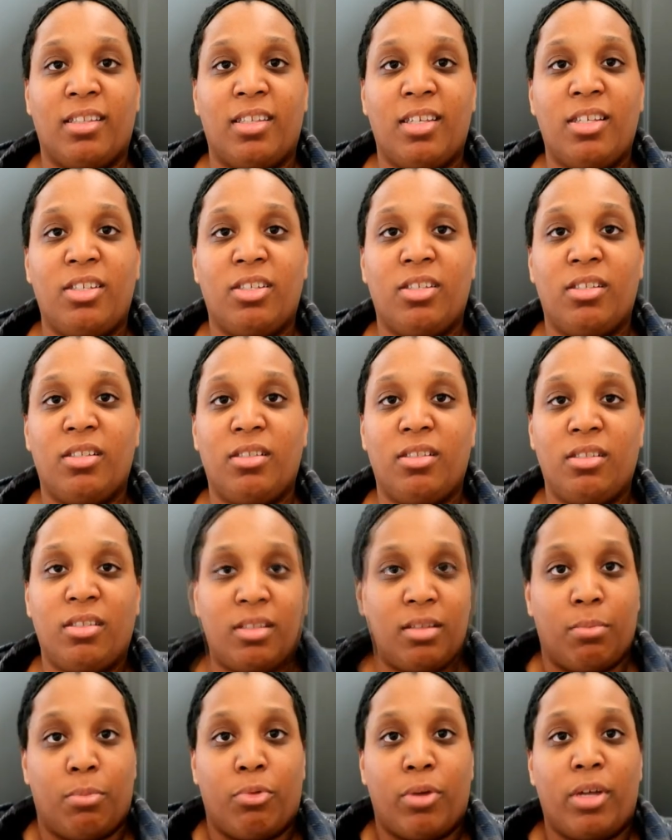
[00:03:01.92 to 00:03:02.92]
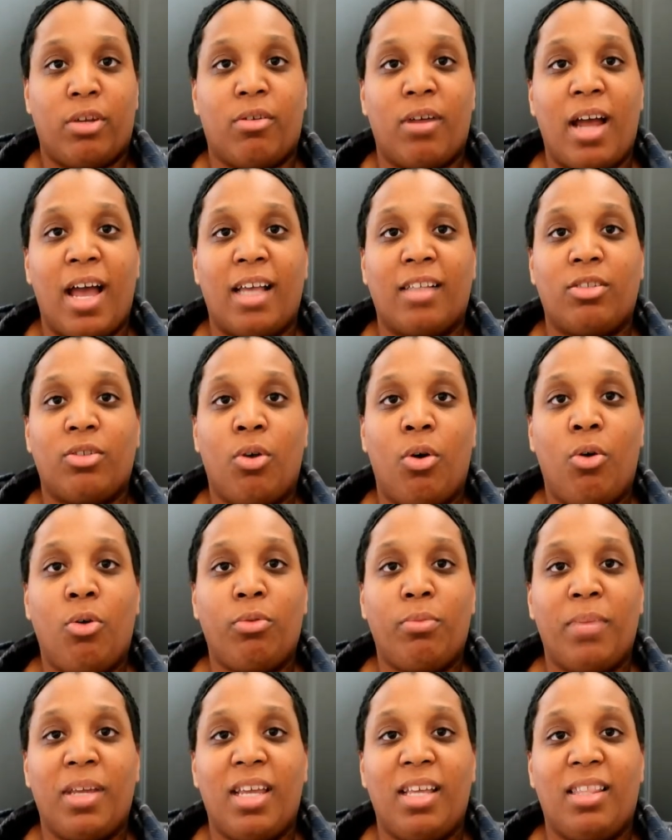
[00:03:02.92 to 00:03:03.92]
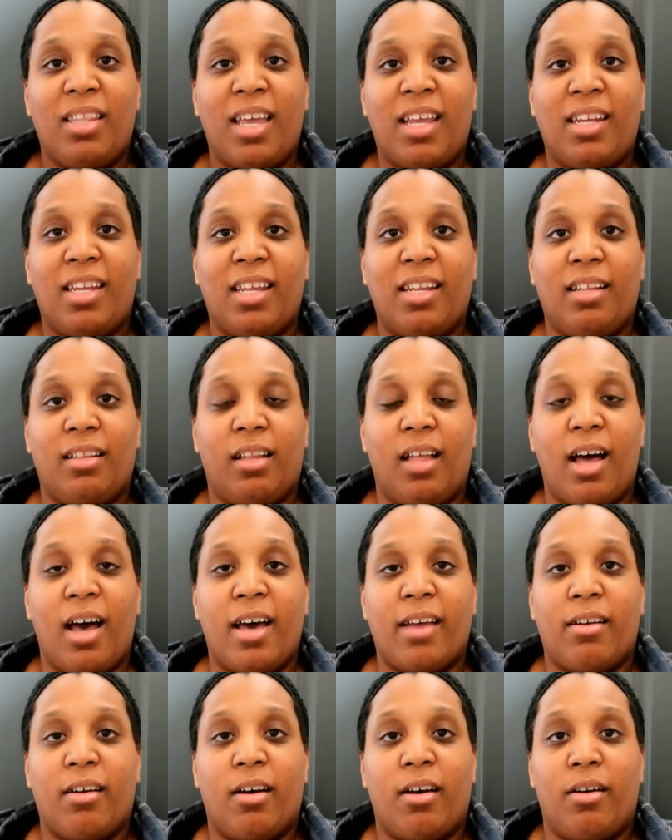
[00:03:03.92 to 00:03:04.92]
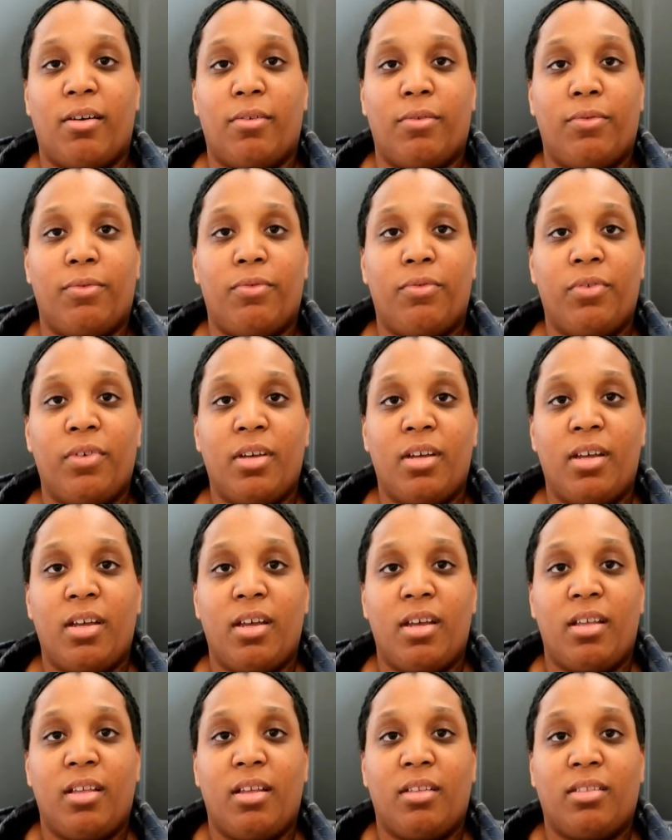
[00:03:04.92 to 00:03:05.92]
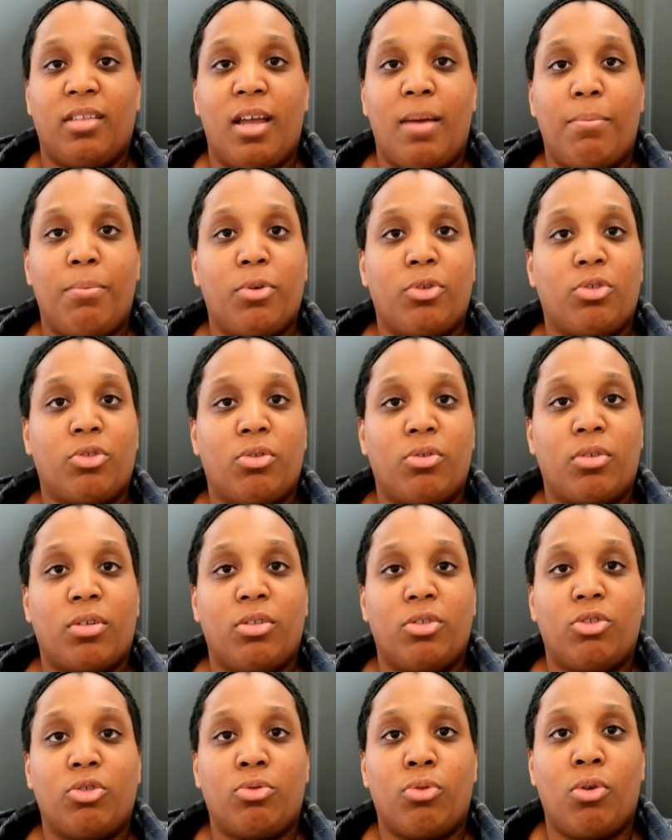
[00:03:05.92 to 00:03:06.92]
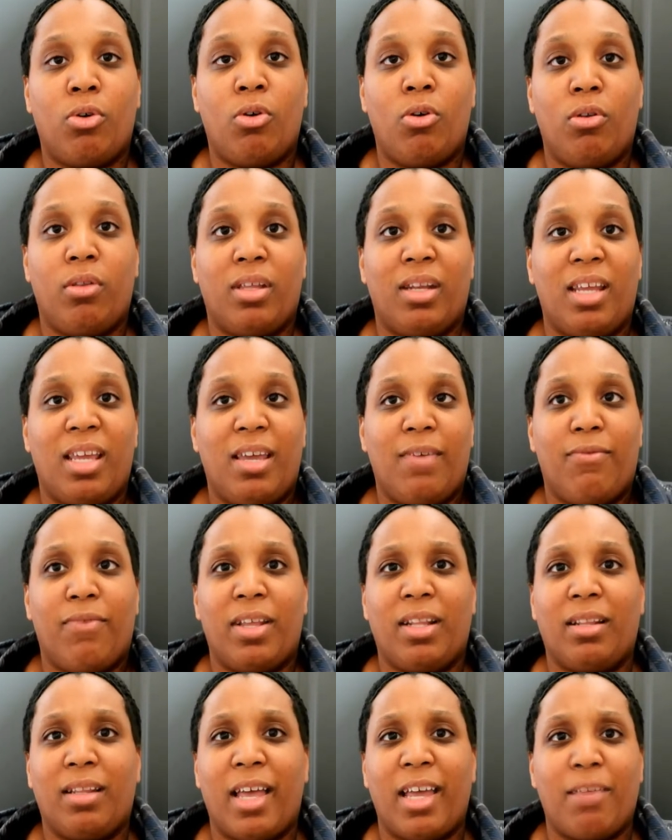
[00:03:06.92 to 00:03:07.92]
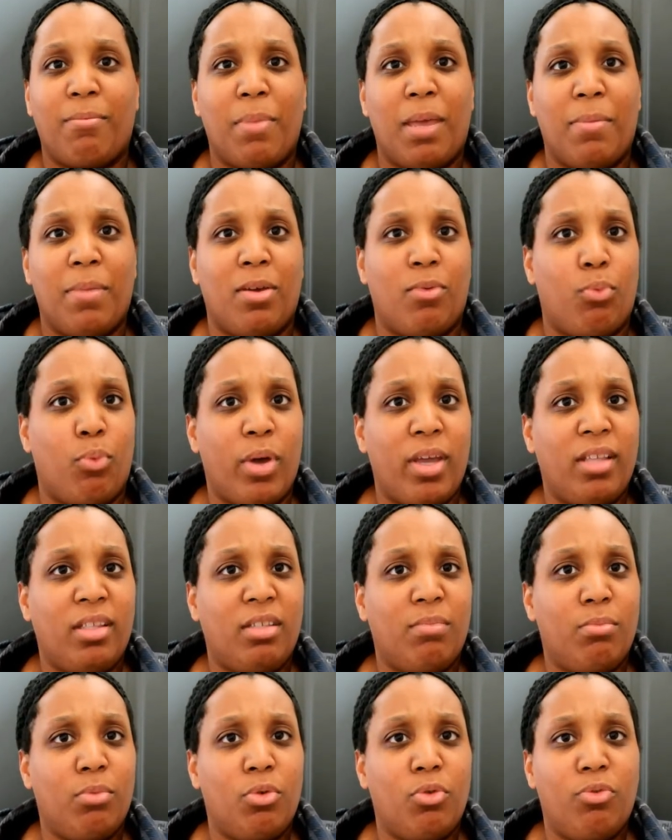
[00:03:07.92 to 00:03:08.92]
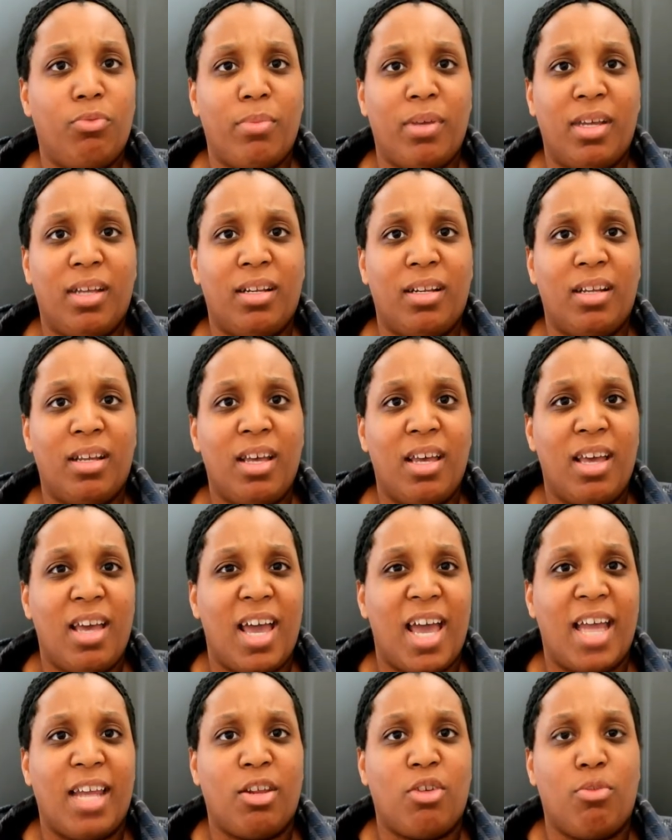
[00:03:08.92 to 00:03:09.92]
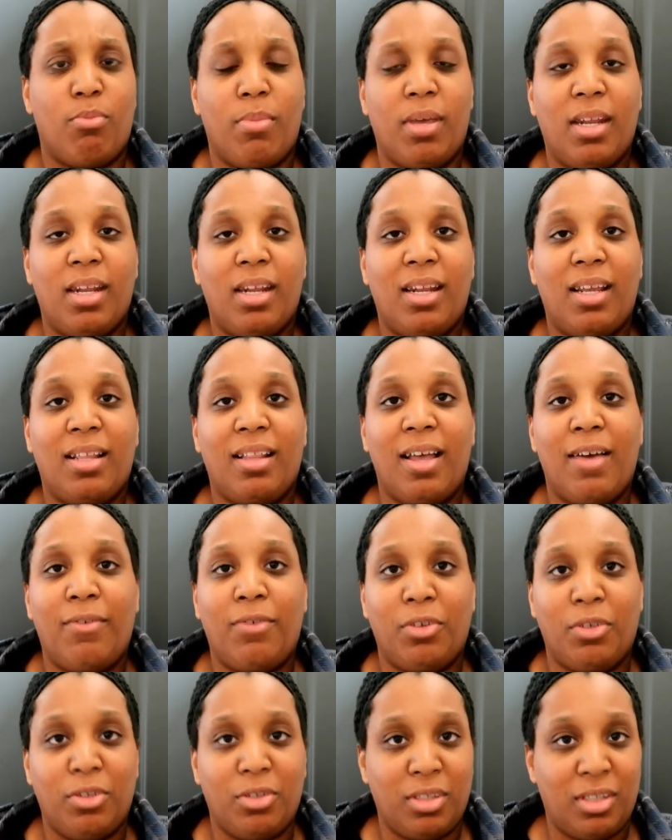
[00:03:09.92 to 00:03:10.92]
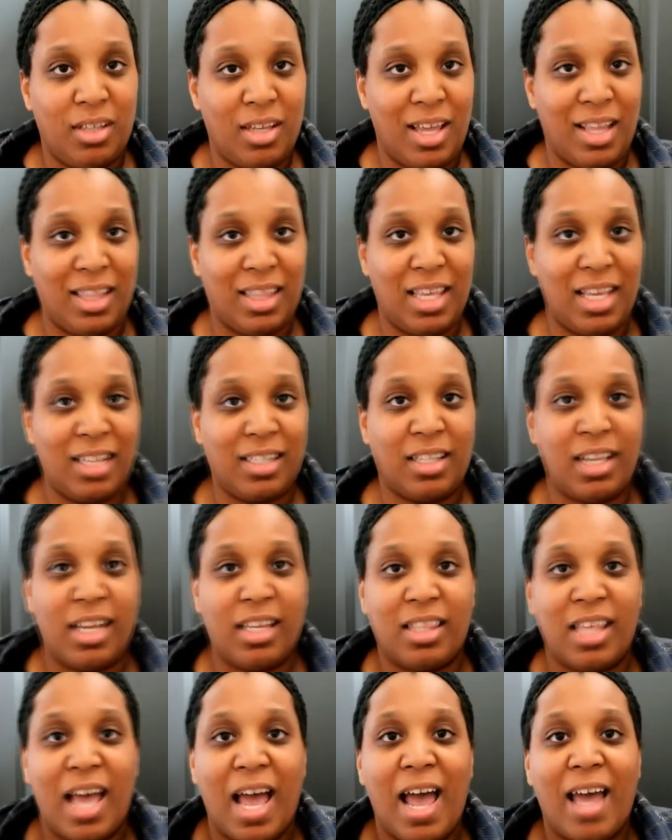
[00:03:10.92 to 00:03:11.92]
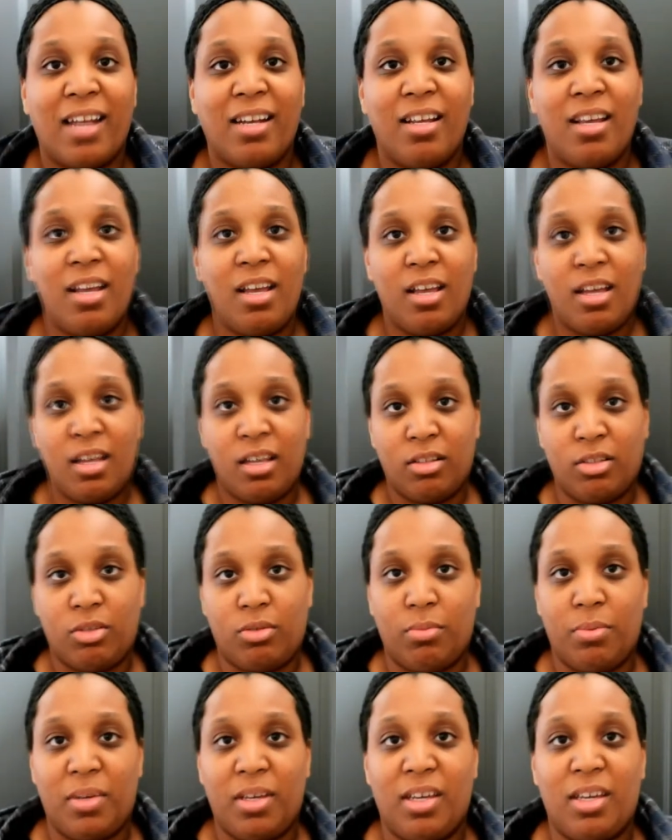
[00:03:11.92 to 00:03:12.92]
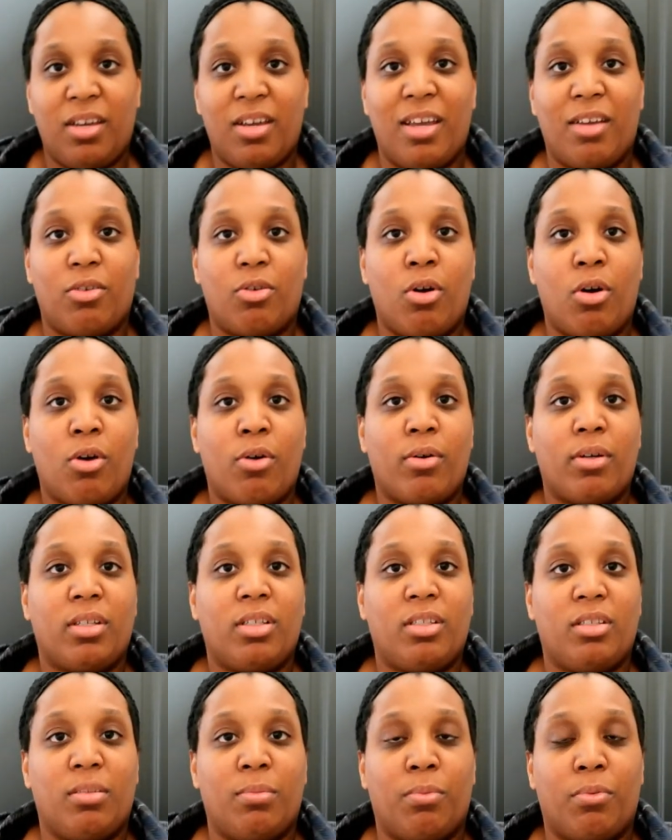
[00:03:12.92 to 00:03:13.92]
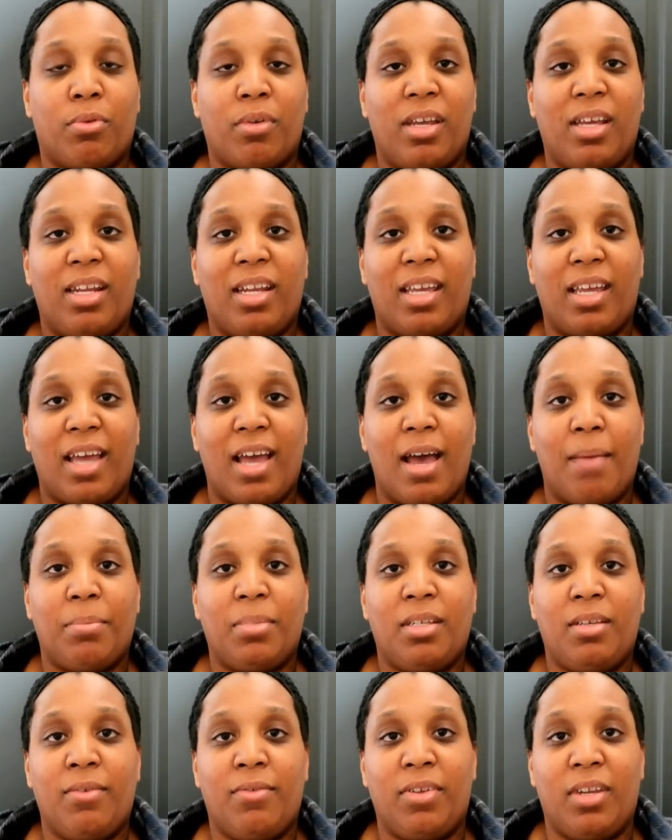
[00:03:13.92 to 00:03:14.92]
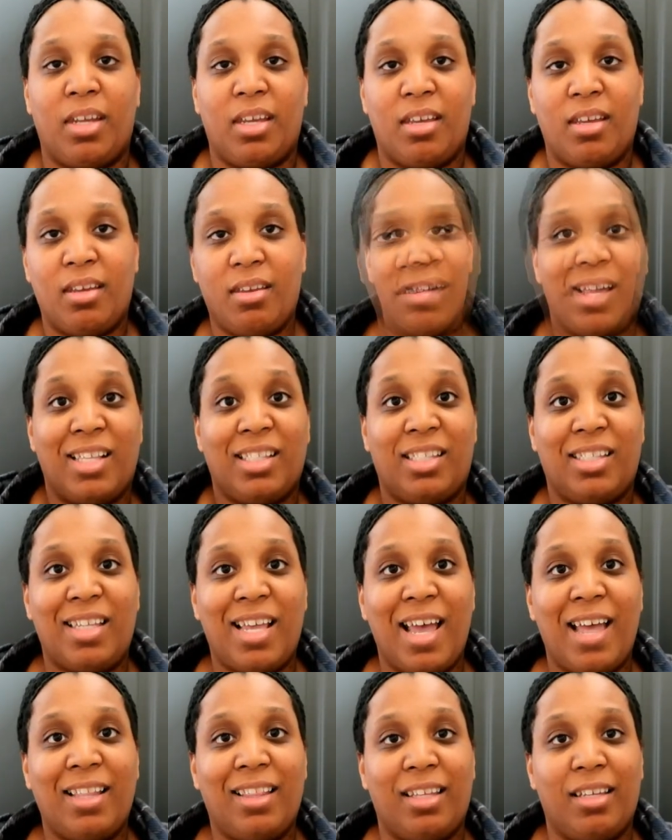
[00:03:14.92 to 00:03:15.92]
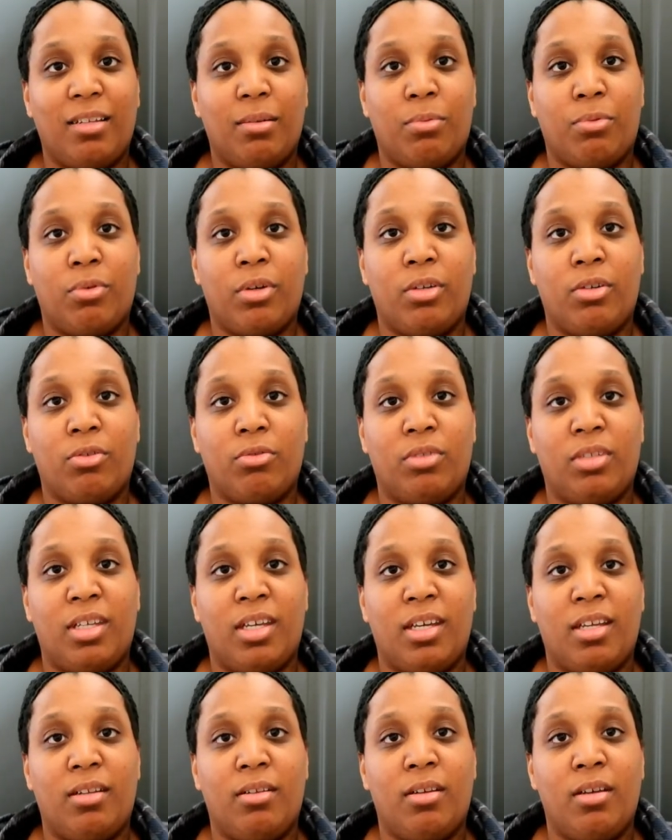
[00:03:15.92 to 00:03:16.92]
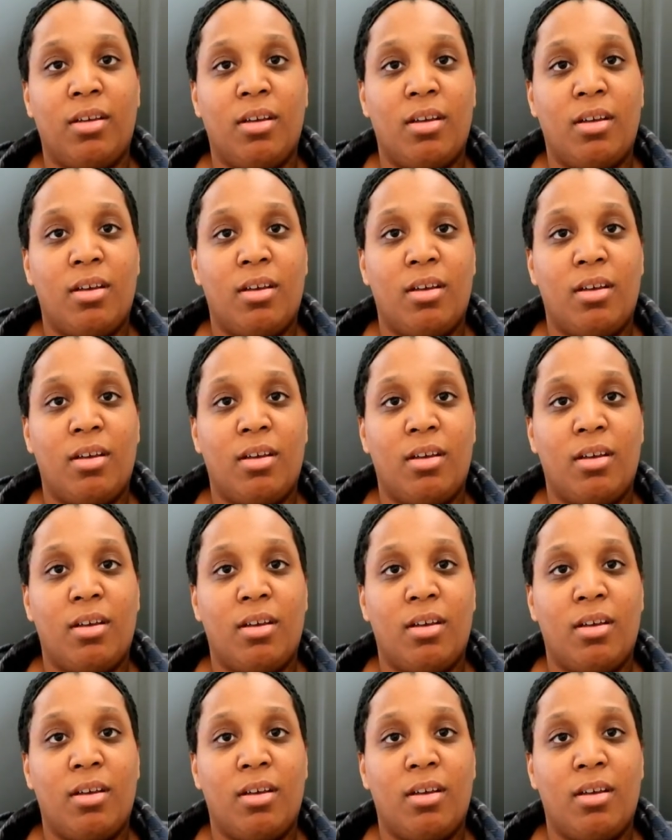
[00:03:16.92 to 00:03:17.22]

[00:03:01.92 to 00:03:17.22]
conditions. The breeder has told me they need a lot of temperature control and even like maybe wind movement and humidity levels and things like that to be encouraged to breed in captivity. And sadly, the breeder did